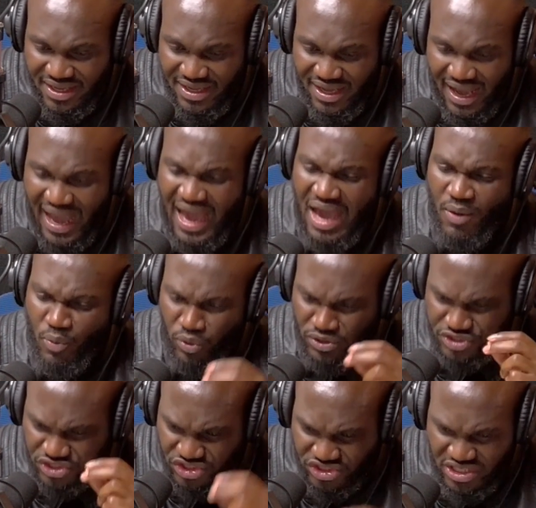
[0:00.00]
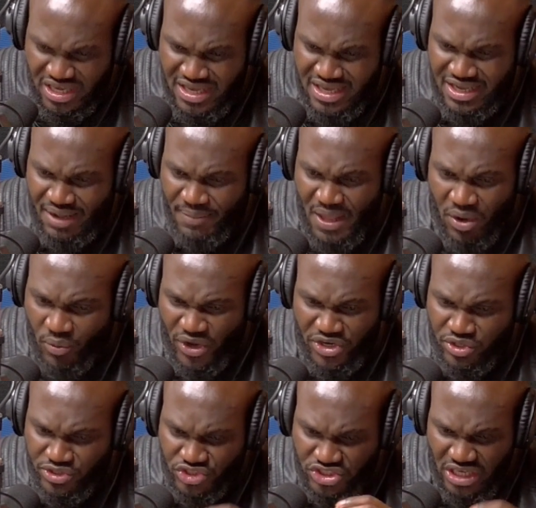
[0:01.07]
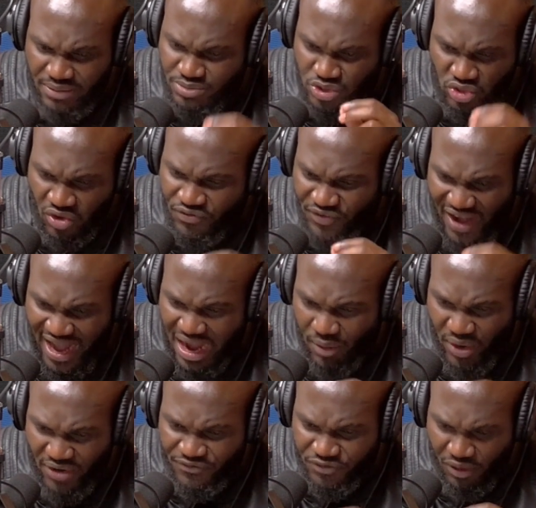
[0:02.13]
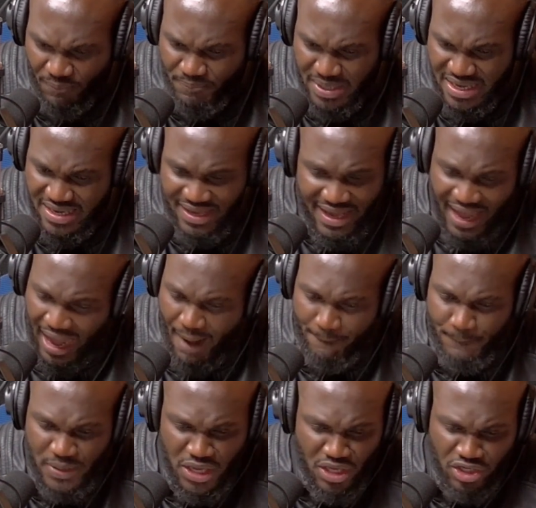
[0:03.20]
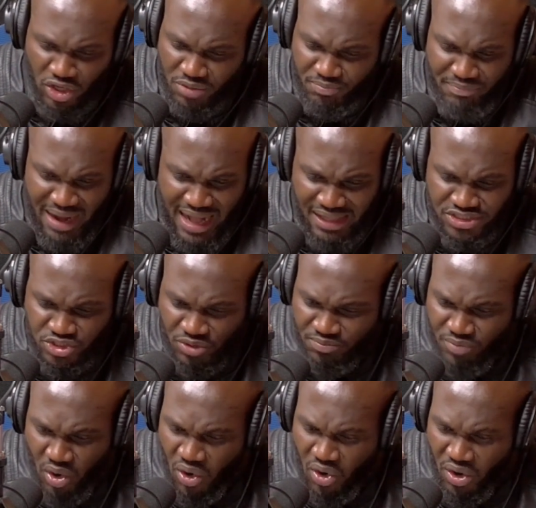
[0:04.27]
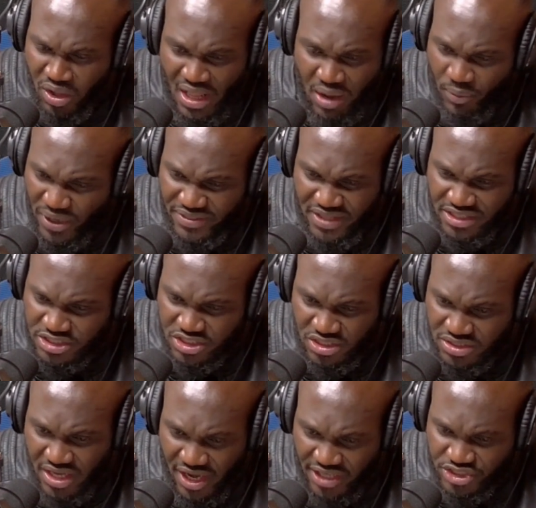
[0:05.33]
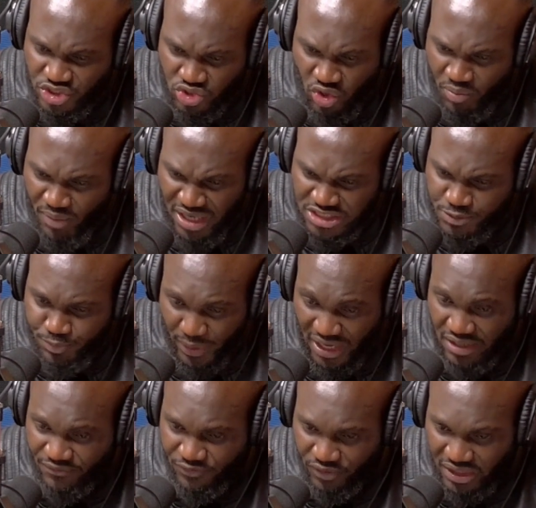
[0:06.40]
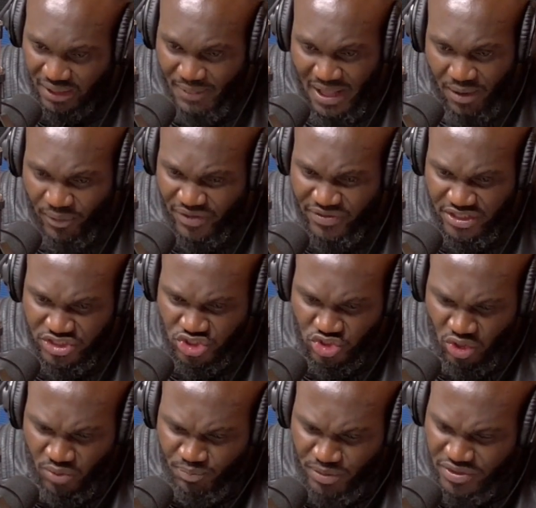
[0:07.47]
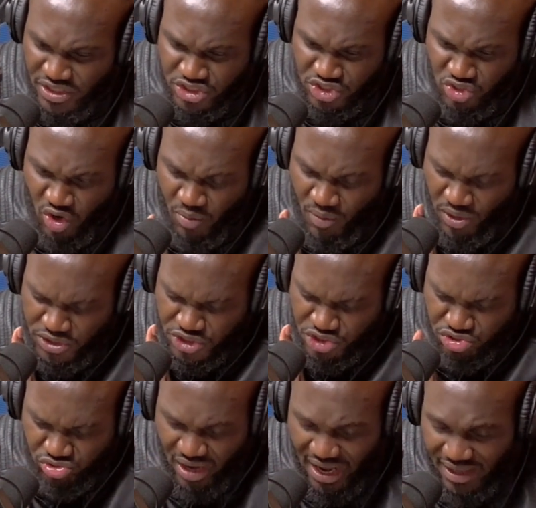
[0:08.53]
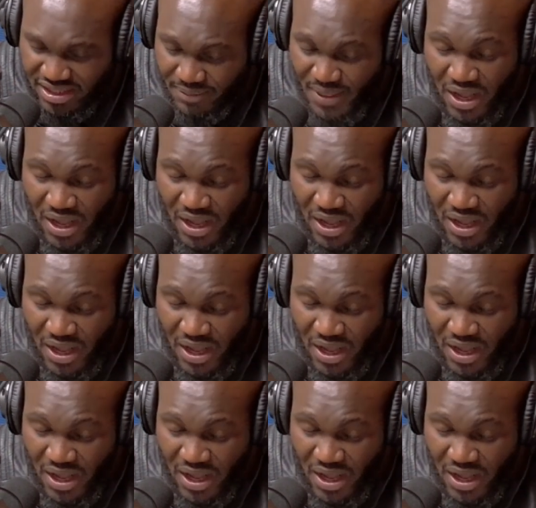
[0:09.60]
I will sing when you seem so far away from me, a million miles or more, when it's, it's so much painful, when there's, so, there's no more strength,